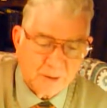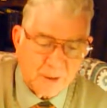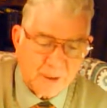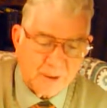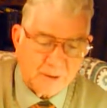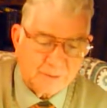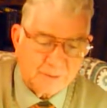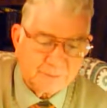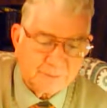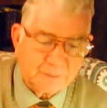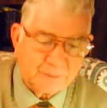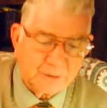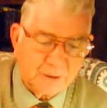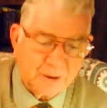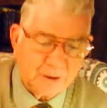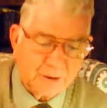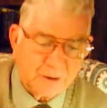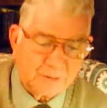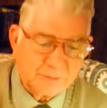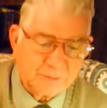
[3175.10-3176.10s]
And
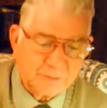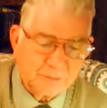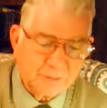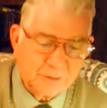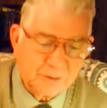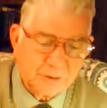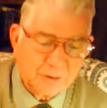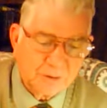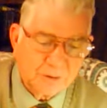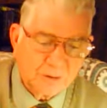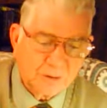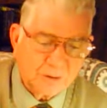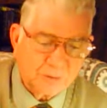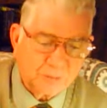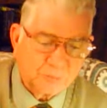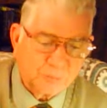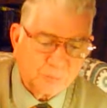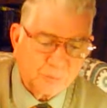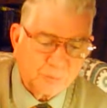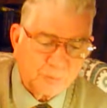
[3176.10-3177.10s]

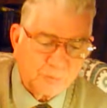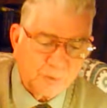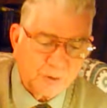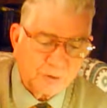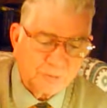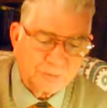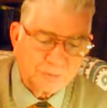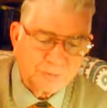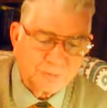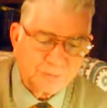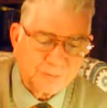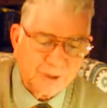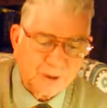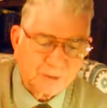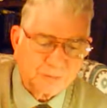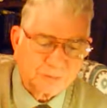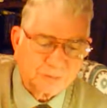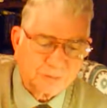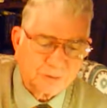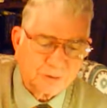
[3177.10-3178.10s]
it's been
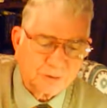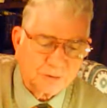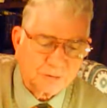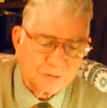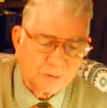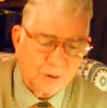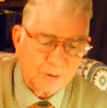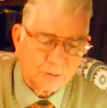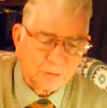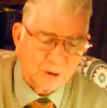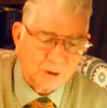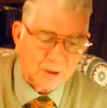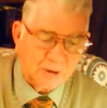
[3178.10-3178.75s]
2,000 years long.